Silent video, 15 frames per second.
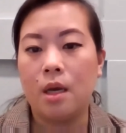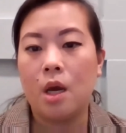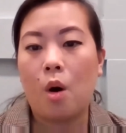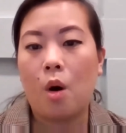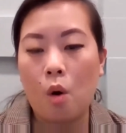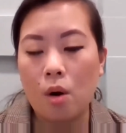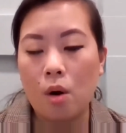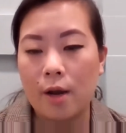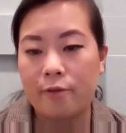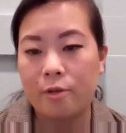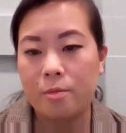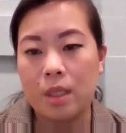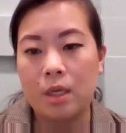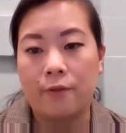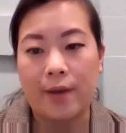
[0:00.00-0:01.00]
or
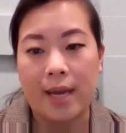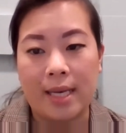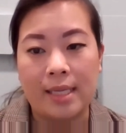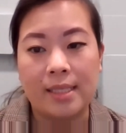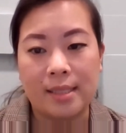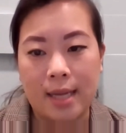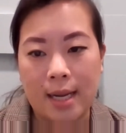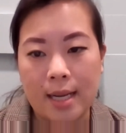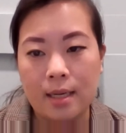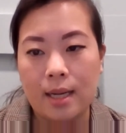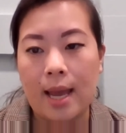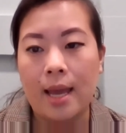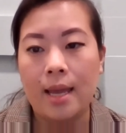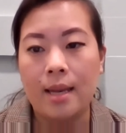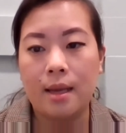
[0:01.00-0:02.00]
government of any state
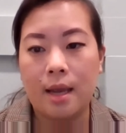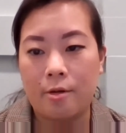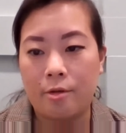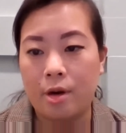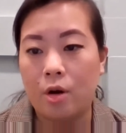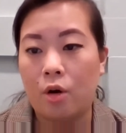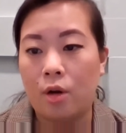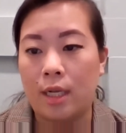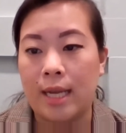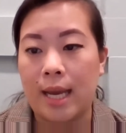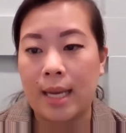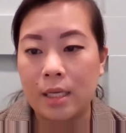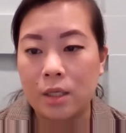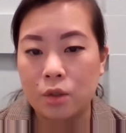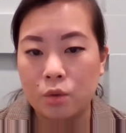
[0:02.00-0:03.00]
and carried on in
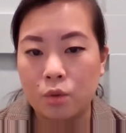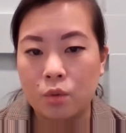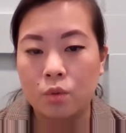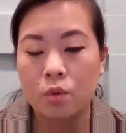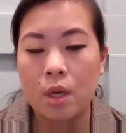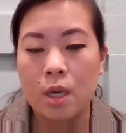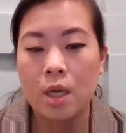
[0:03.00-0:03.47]
any school,